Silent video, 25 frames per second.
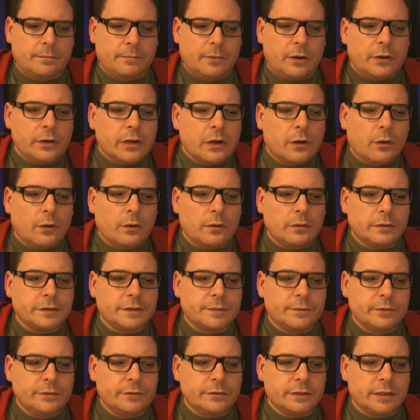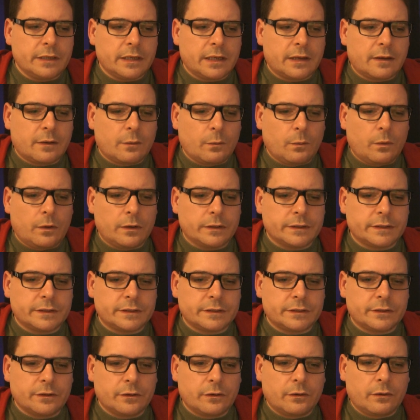Murray Gold's music was
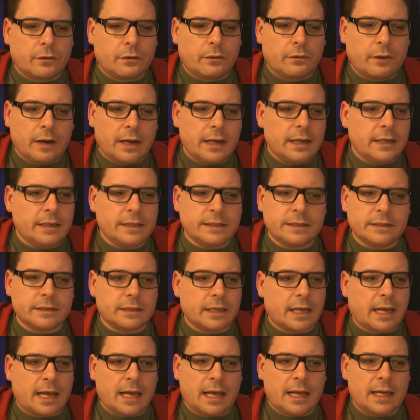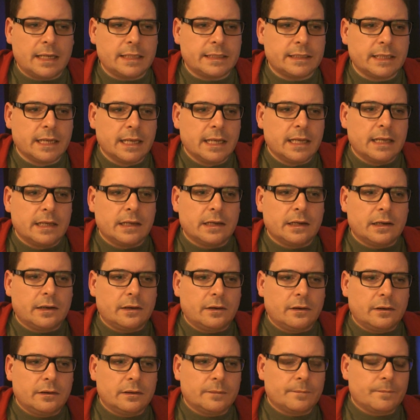so great, and
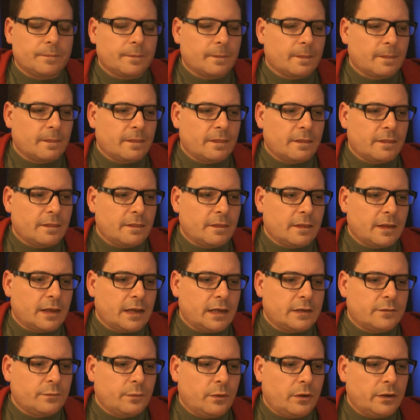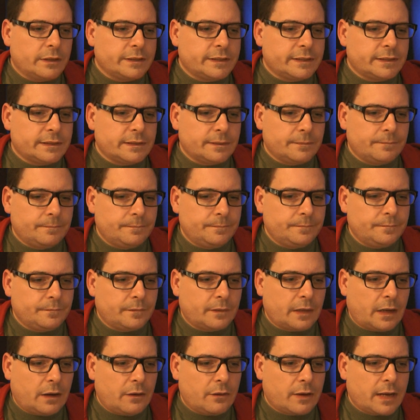it was,
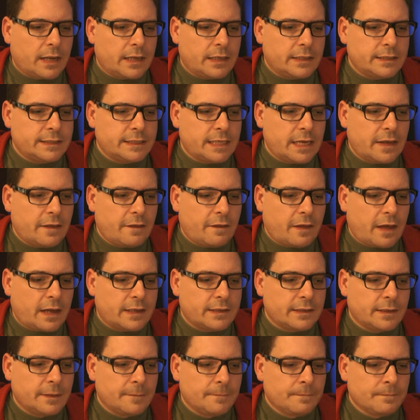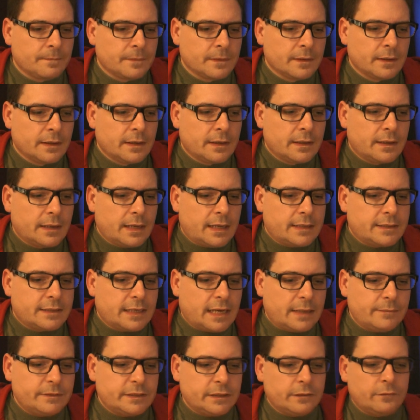how can I say that? At
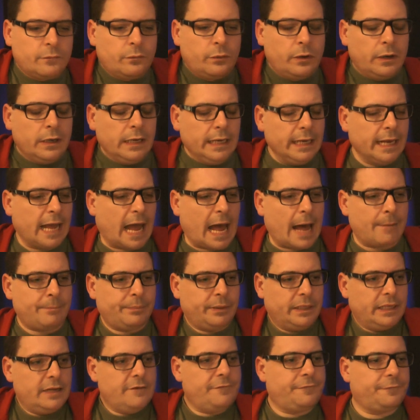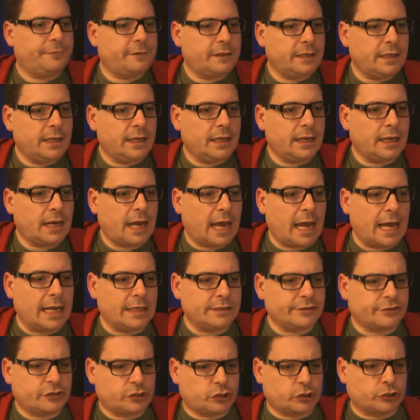times really uplifting
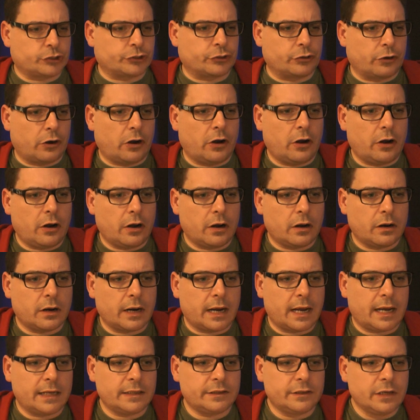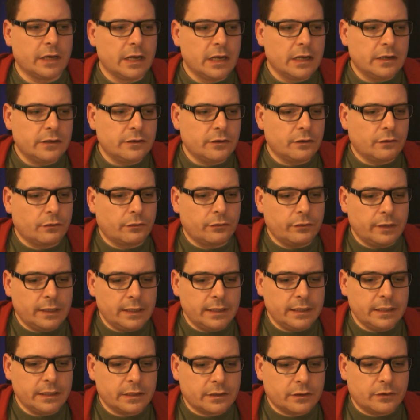and strong, and you
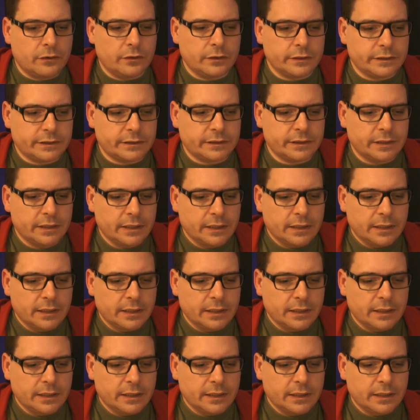really could,